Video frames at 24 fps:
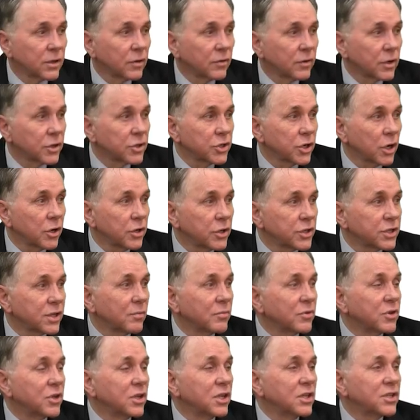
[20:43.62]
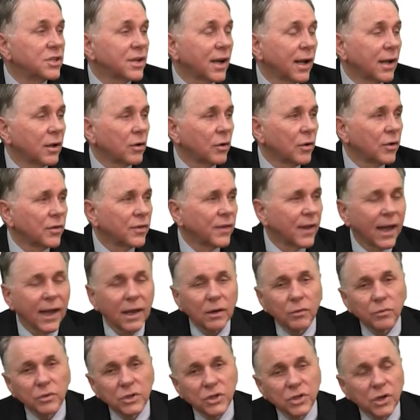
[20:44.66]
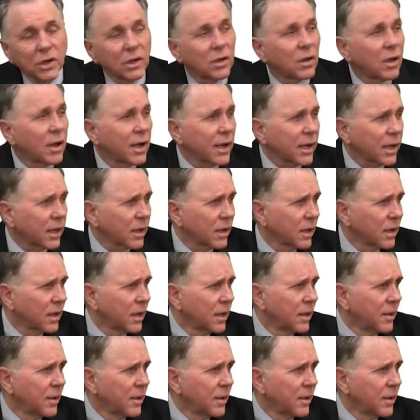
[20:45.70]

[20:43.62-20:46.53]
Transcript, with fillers: So if I show you some detail on that, which I like,